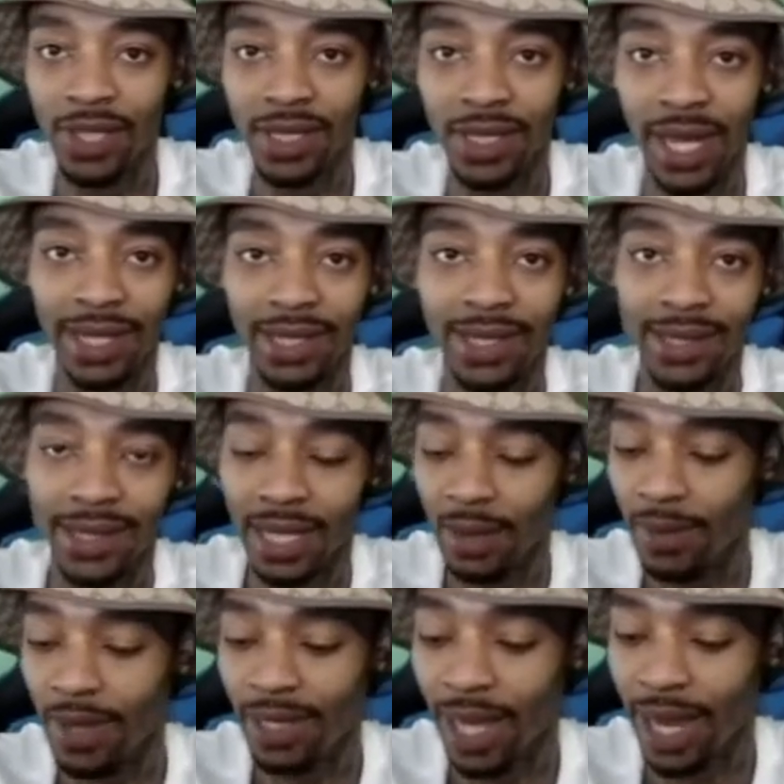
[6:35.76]
was just like
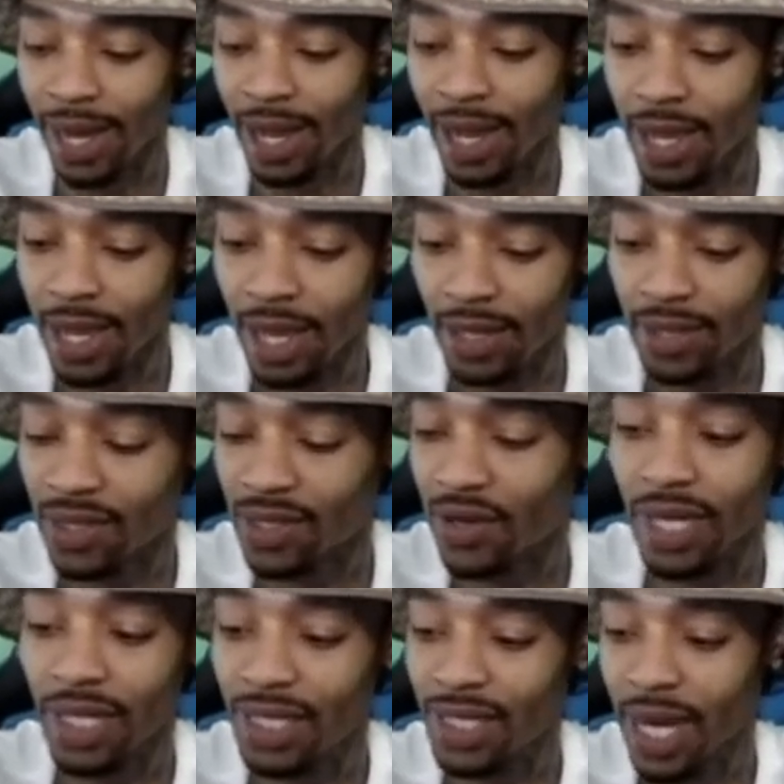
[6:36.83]
sending me like a
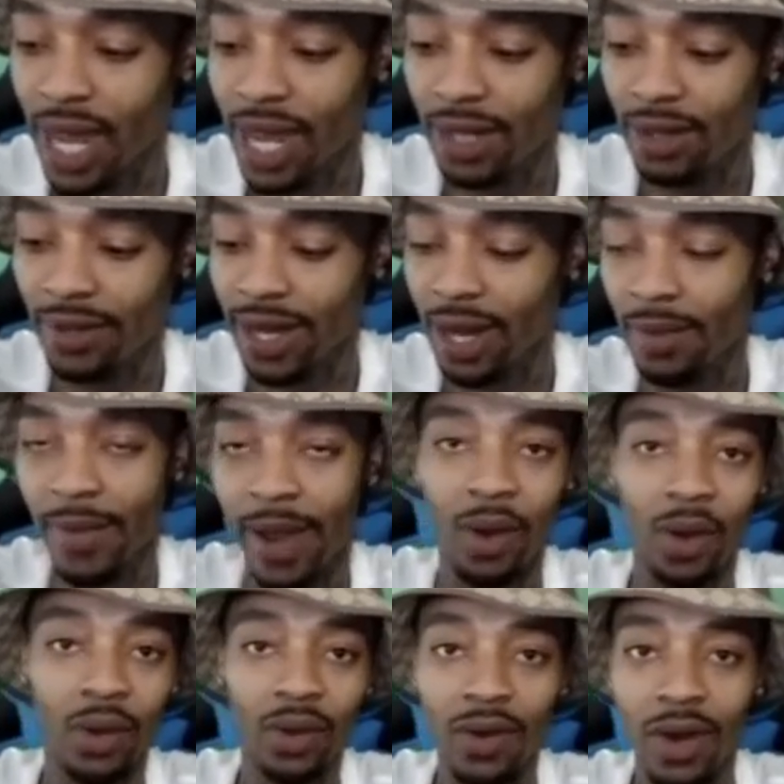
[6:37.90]
screenshot like of my
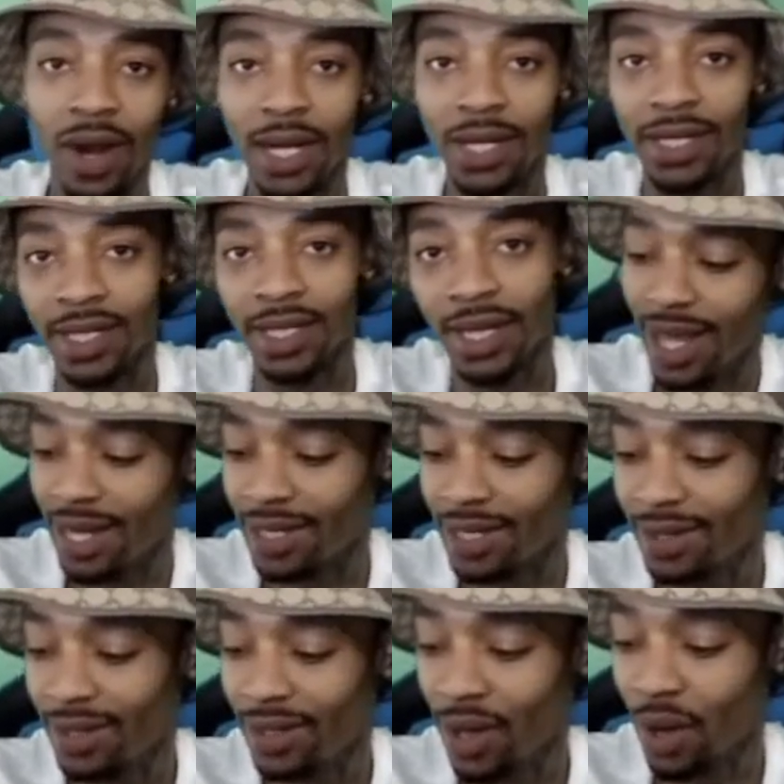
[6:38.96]
old crush
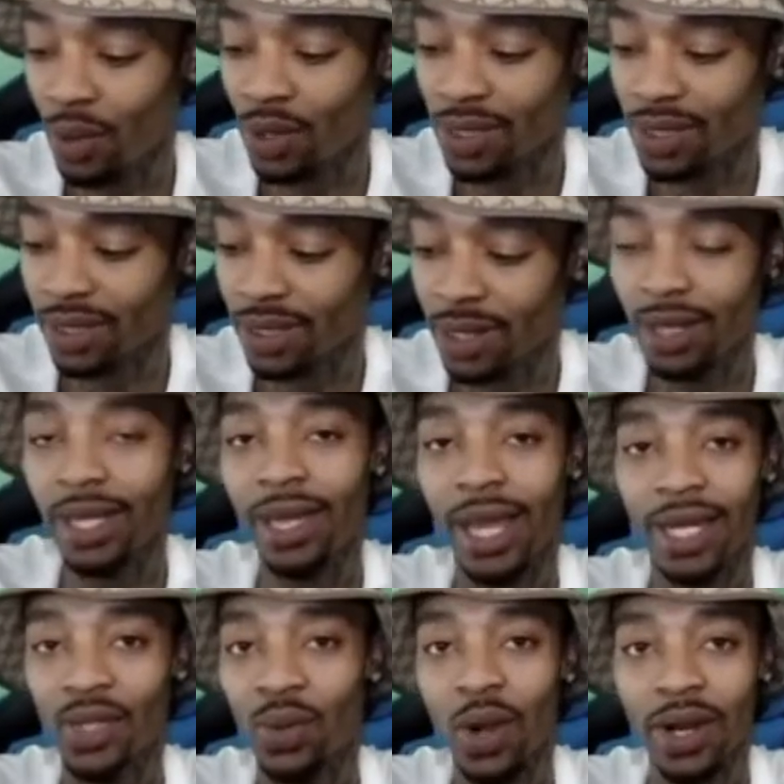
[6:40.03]
that, you know, was literally
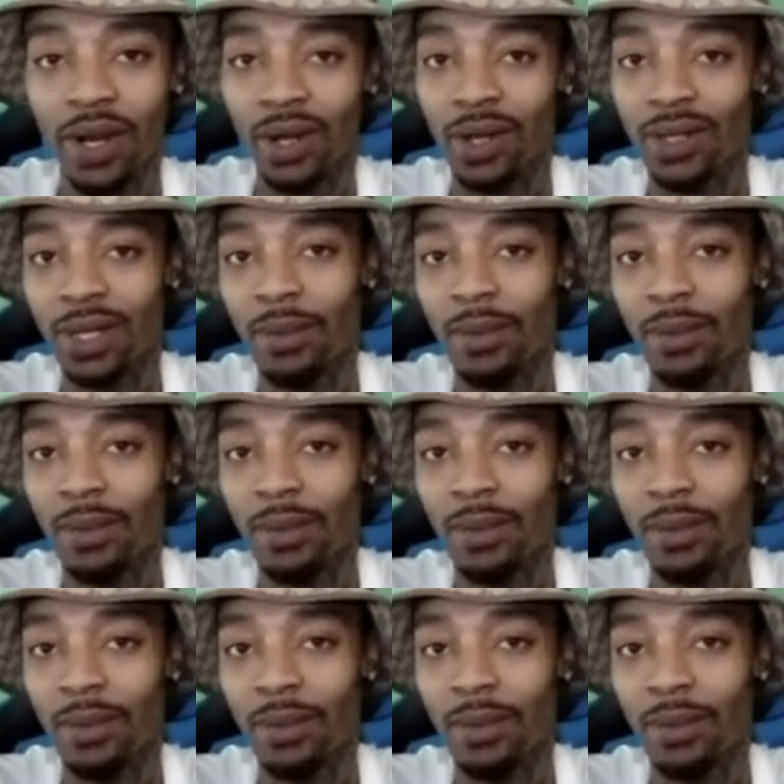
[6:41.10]
like twerking on